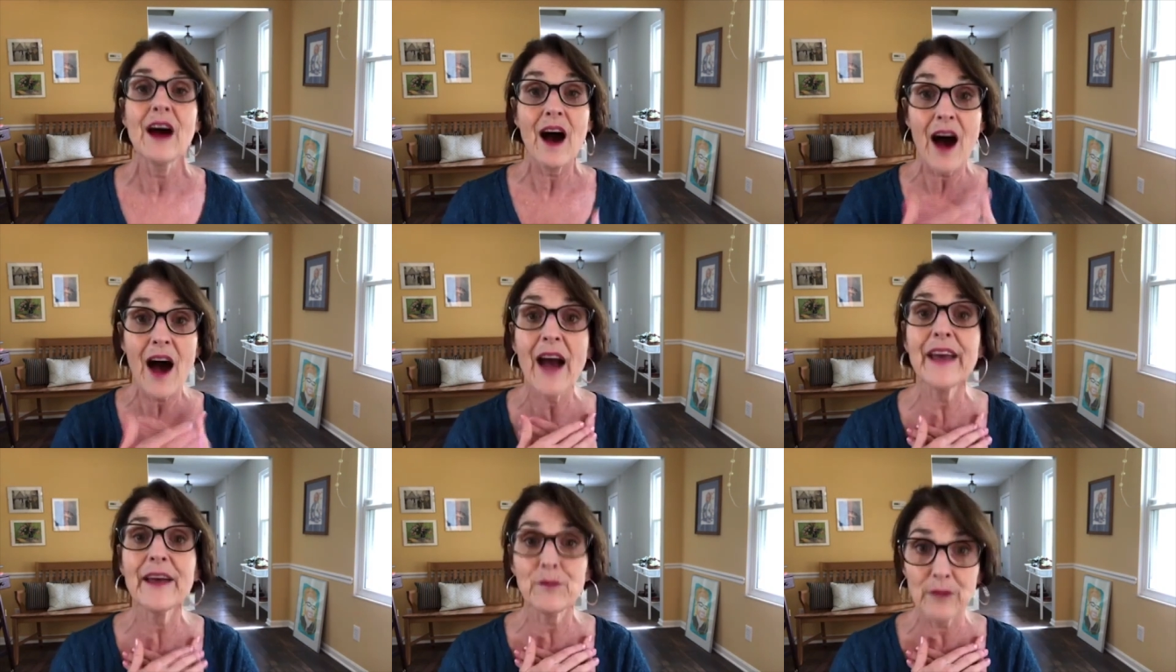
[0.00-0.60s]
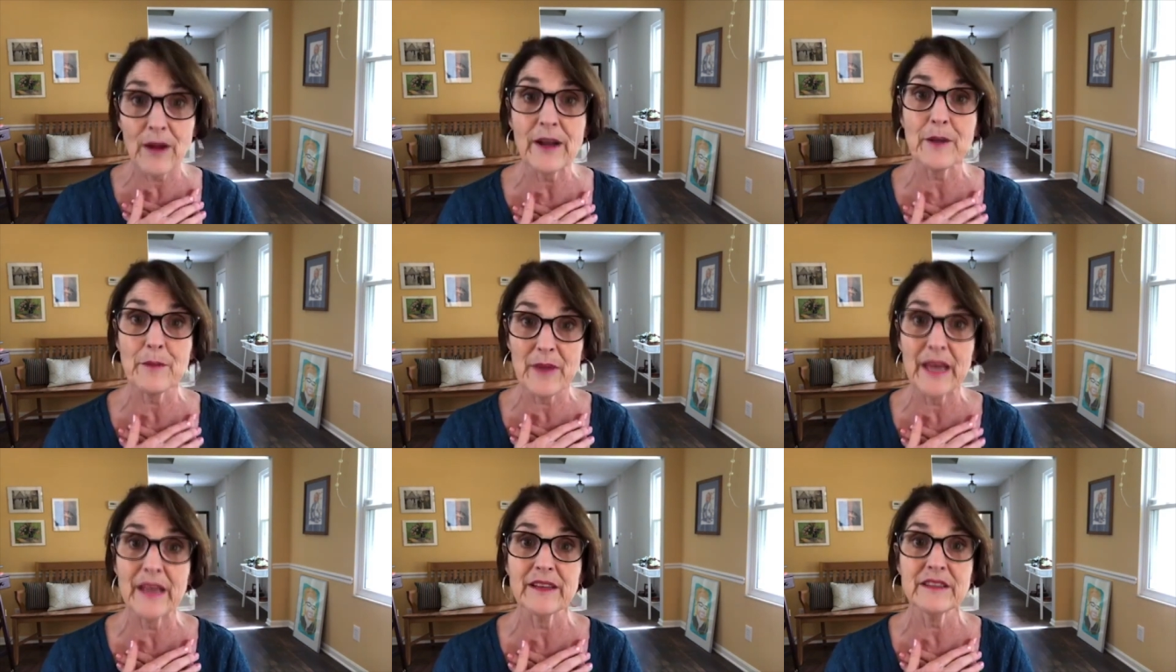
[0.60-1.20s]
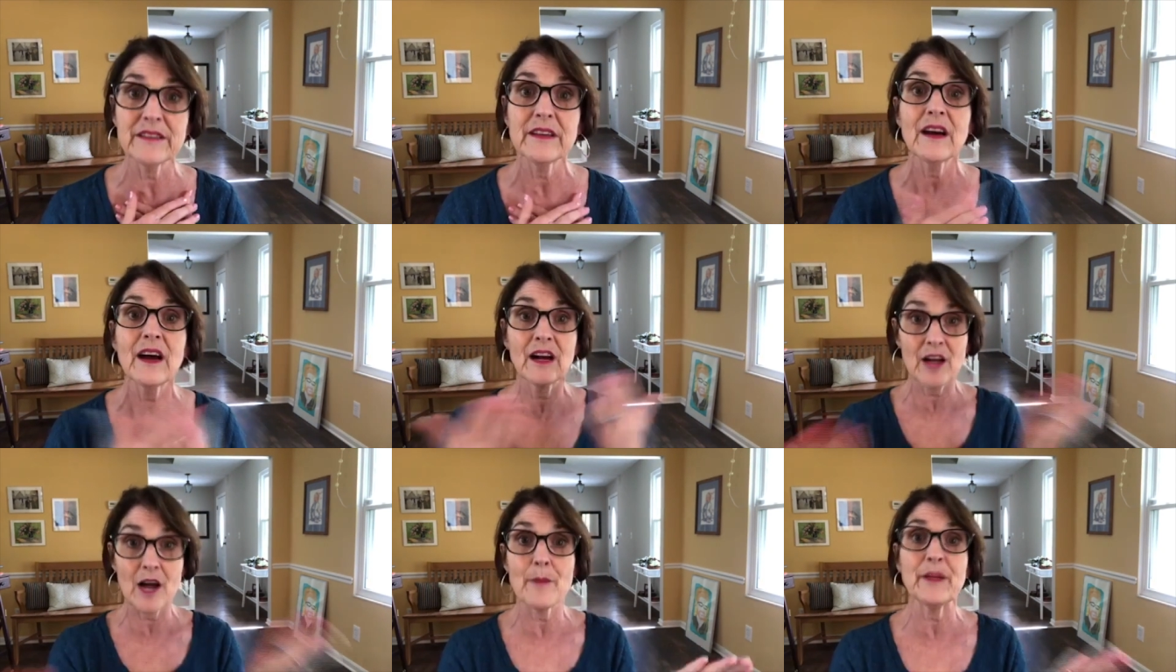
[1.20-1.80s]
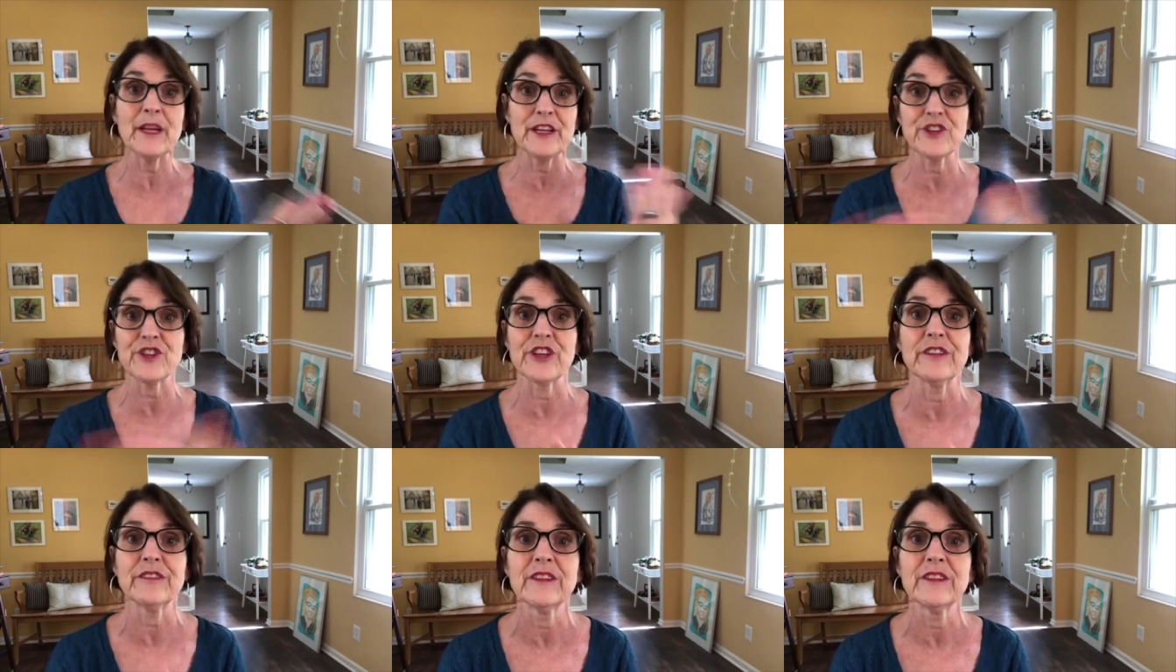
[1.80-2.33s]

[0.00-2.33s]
I recommend a combination.